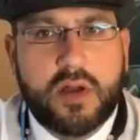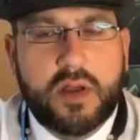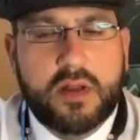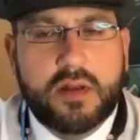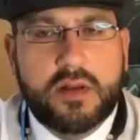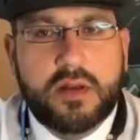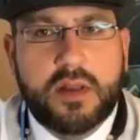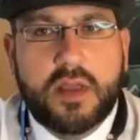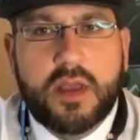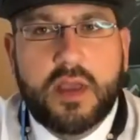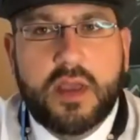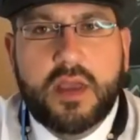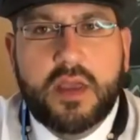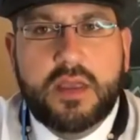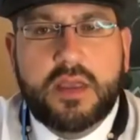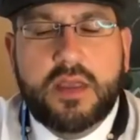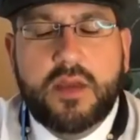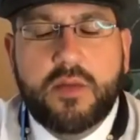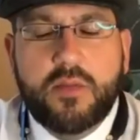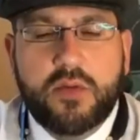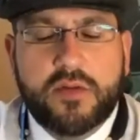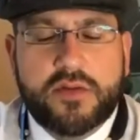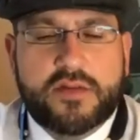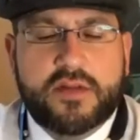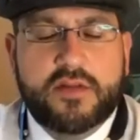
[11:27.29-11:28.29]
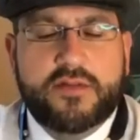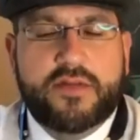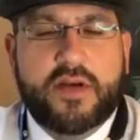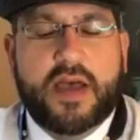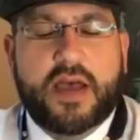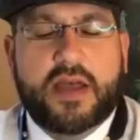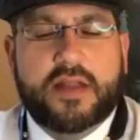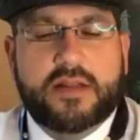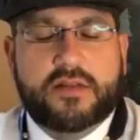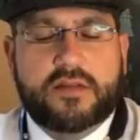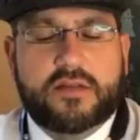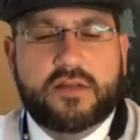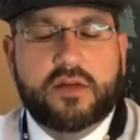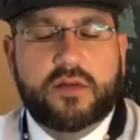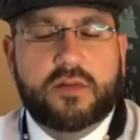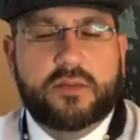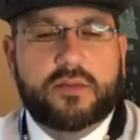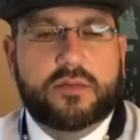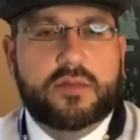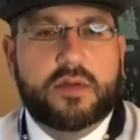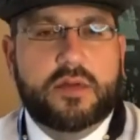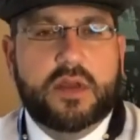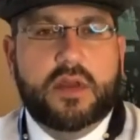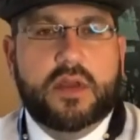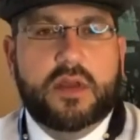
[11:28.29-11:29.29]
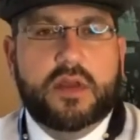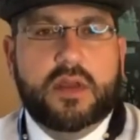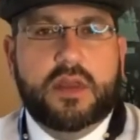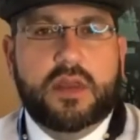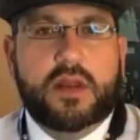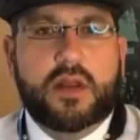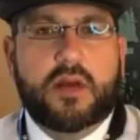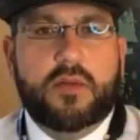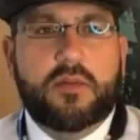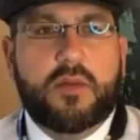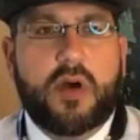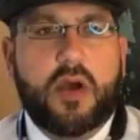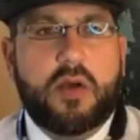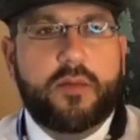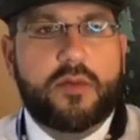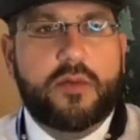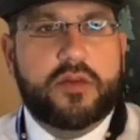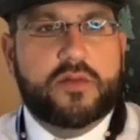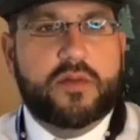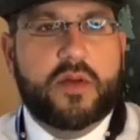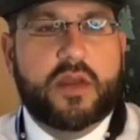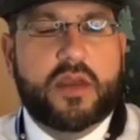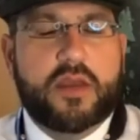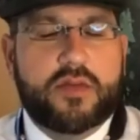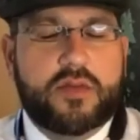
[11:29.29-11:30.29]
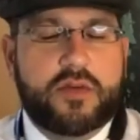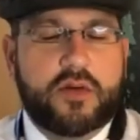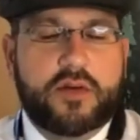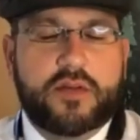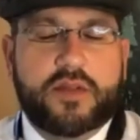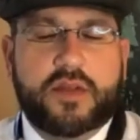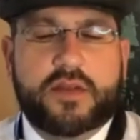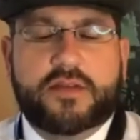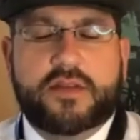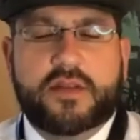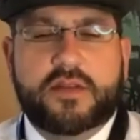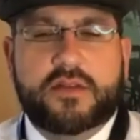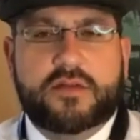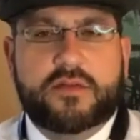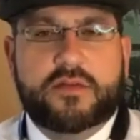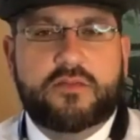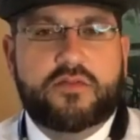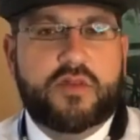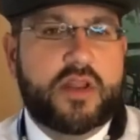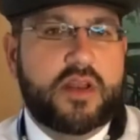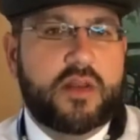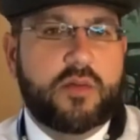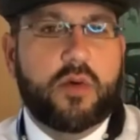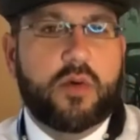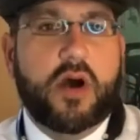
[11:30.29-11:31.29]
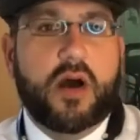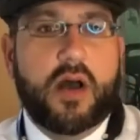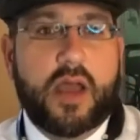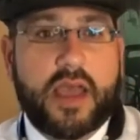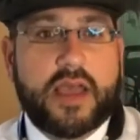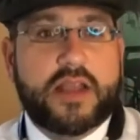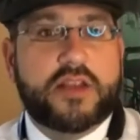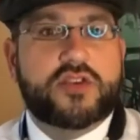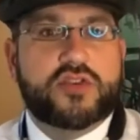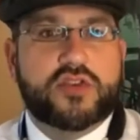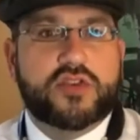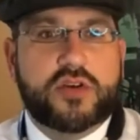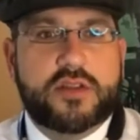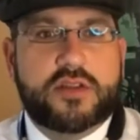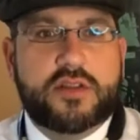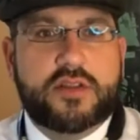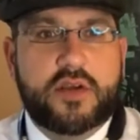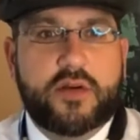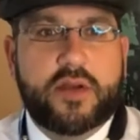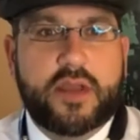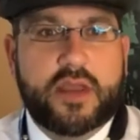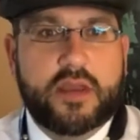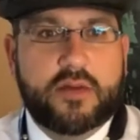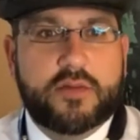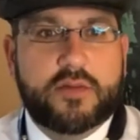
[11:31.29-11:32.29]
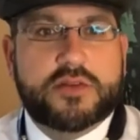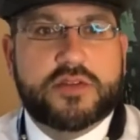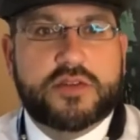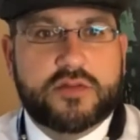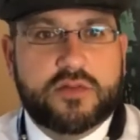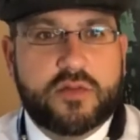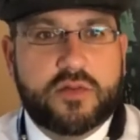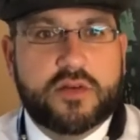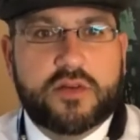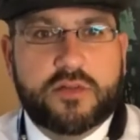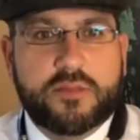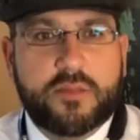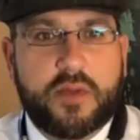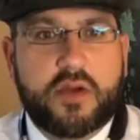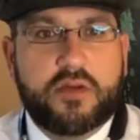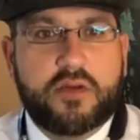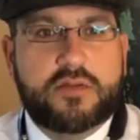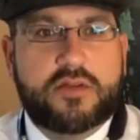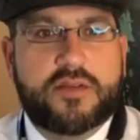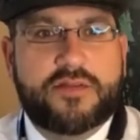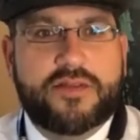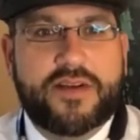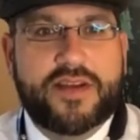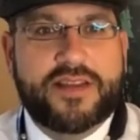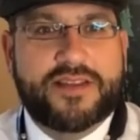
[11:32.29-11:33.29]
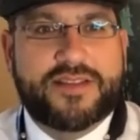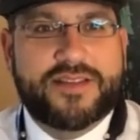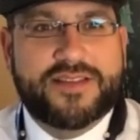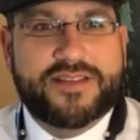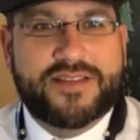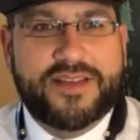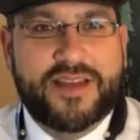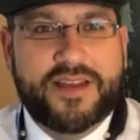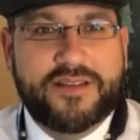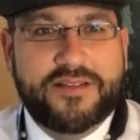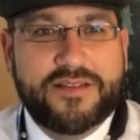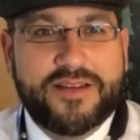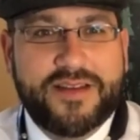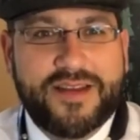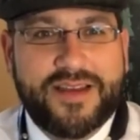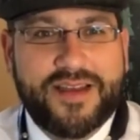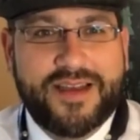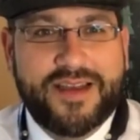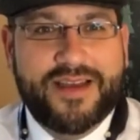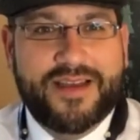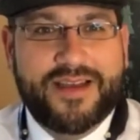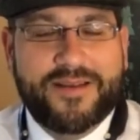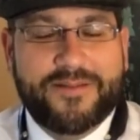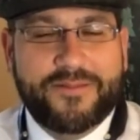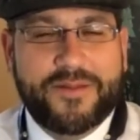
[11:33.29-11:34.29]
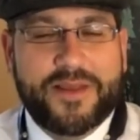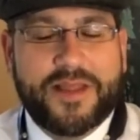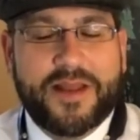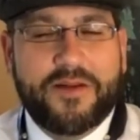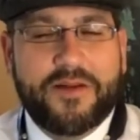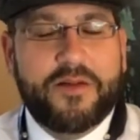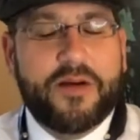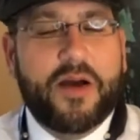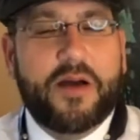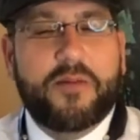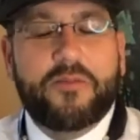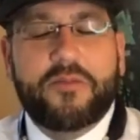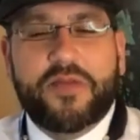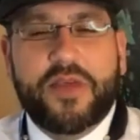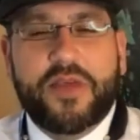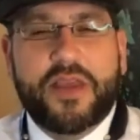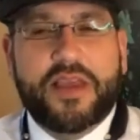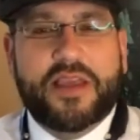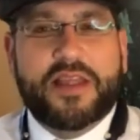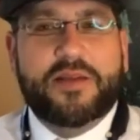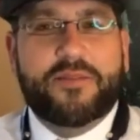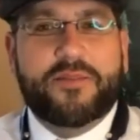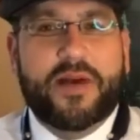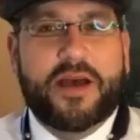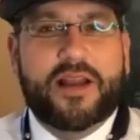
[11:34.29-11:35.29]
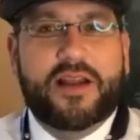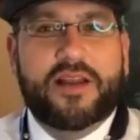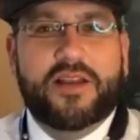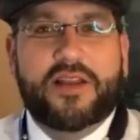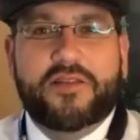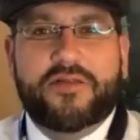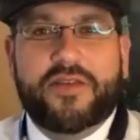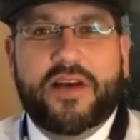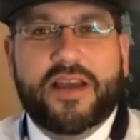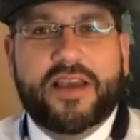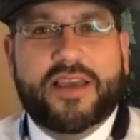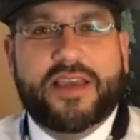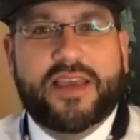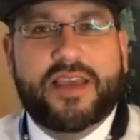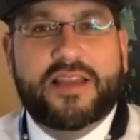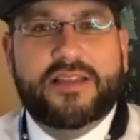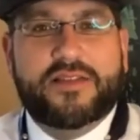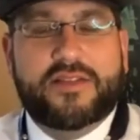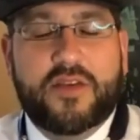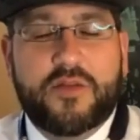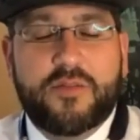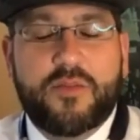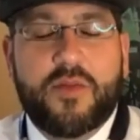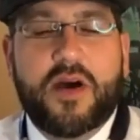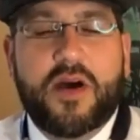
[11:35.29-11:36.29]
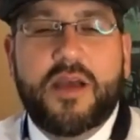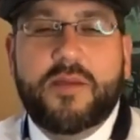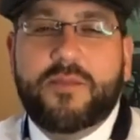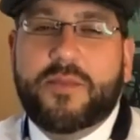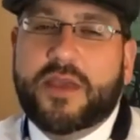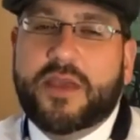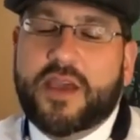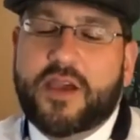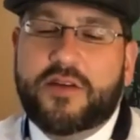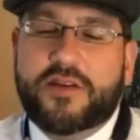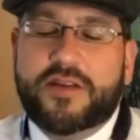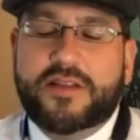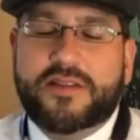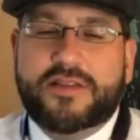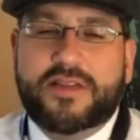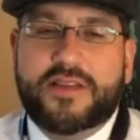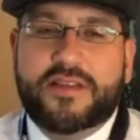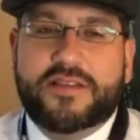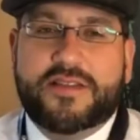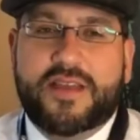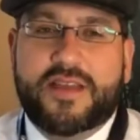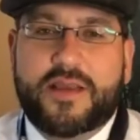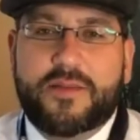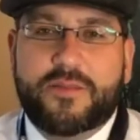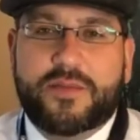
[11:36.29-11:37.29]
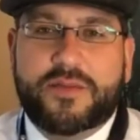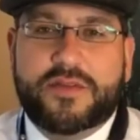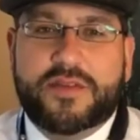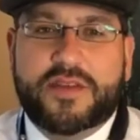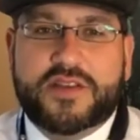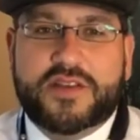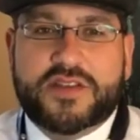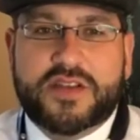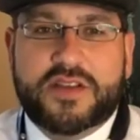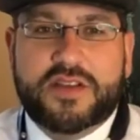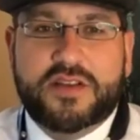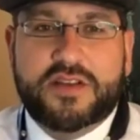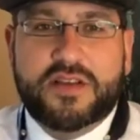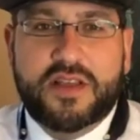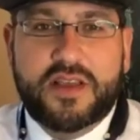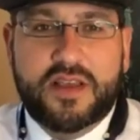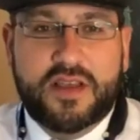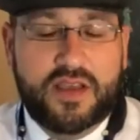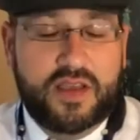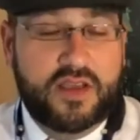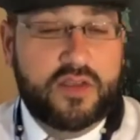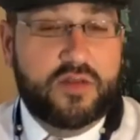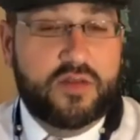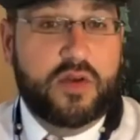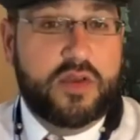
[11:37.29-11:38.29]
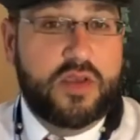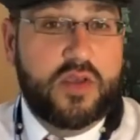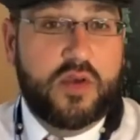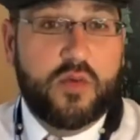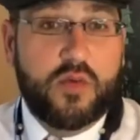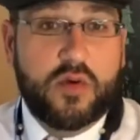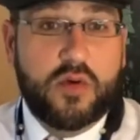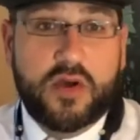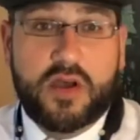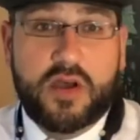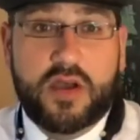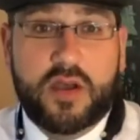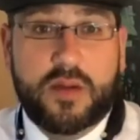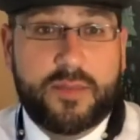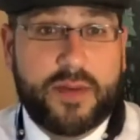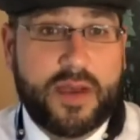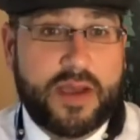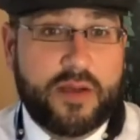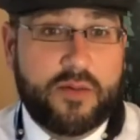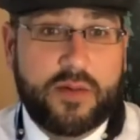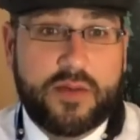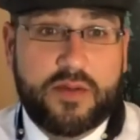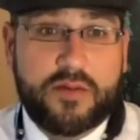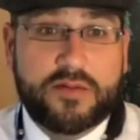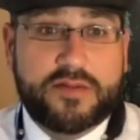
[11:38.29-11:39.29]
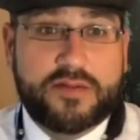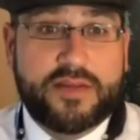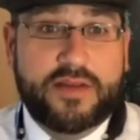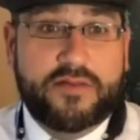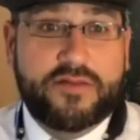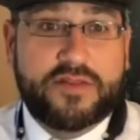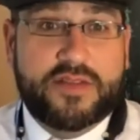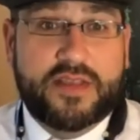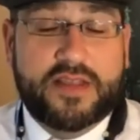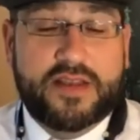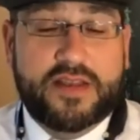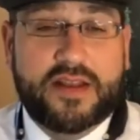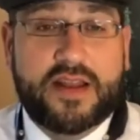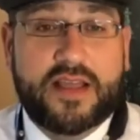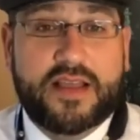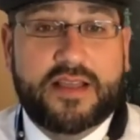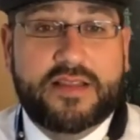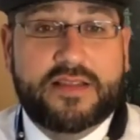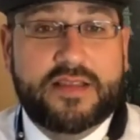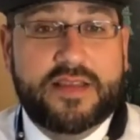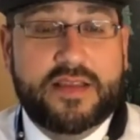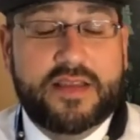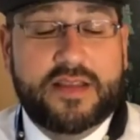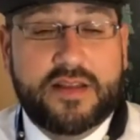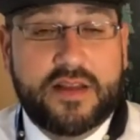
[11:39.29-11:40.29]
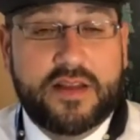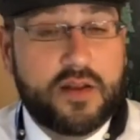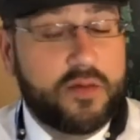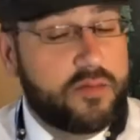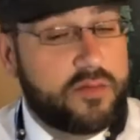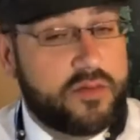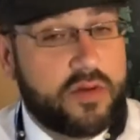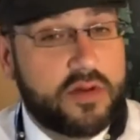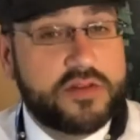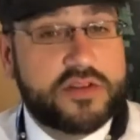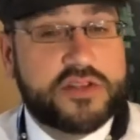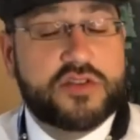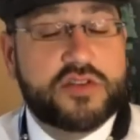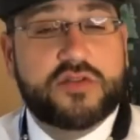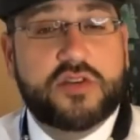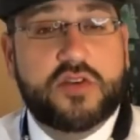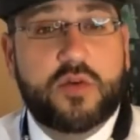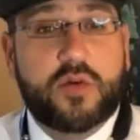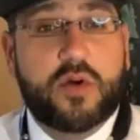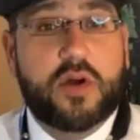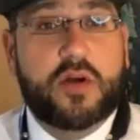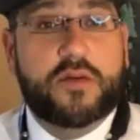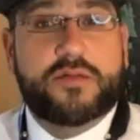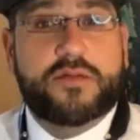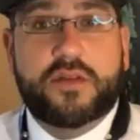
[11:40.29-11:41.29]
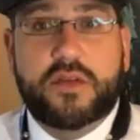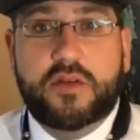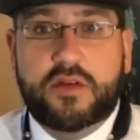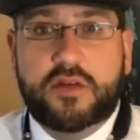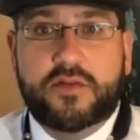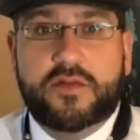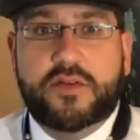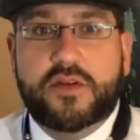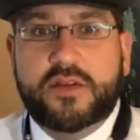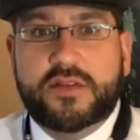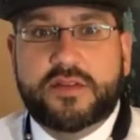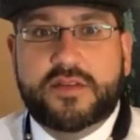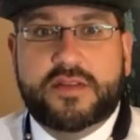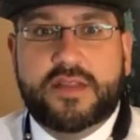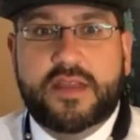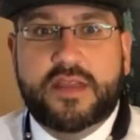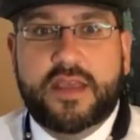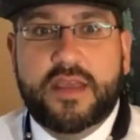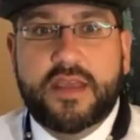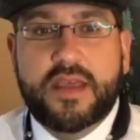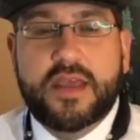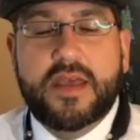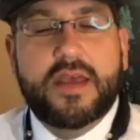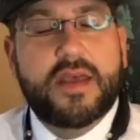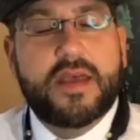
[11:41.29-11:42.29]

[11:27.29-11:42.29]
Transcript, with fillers: And you must have had some, you know, moments where you thought this is really what I enjoy doing, which is what's motivated you. Um, you know, I'm thinking about a lot of our kids who might be going into the same position as what you were back when you were 17 and 18. You know, we've got children who are off to university.